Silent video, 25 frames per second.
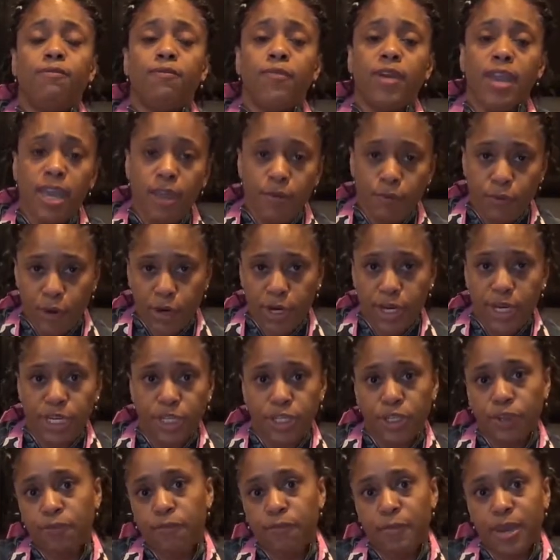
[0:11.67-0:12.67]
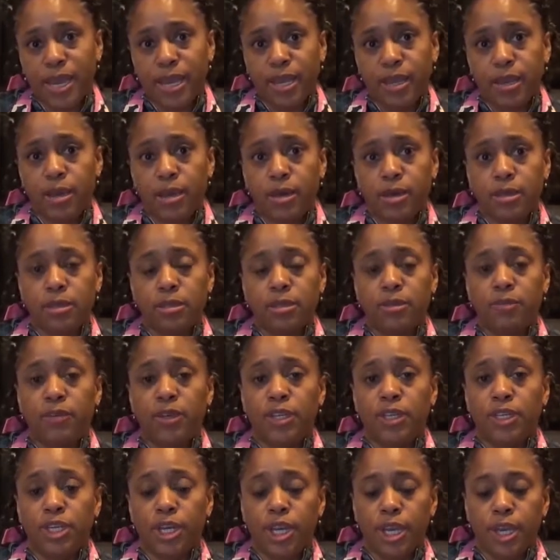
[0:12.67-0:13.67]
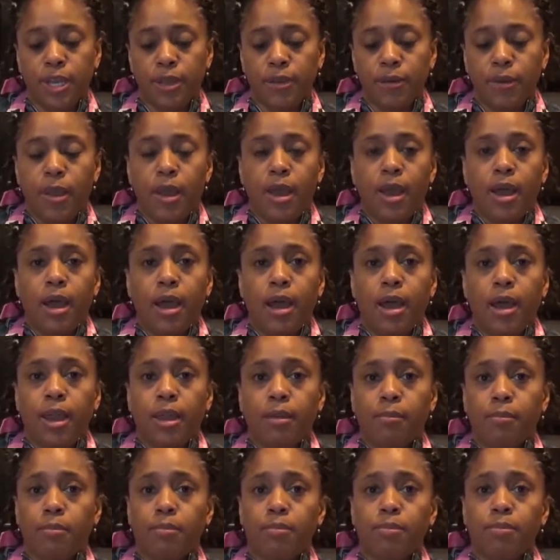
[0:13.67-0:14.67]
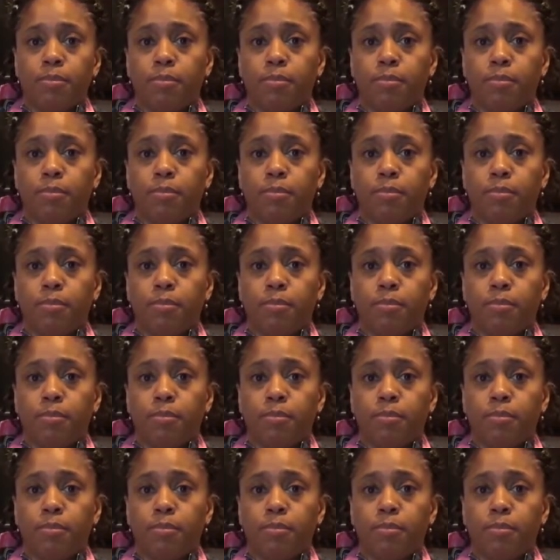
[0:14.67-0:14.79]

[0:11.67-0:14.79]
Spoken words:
favorite dish of mine called ceviche. I'm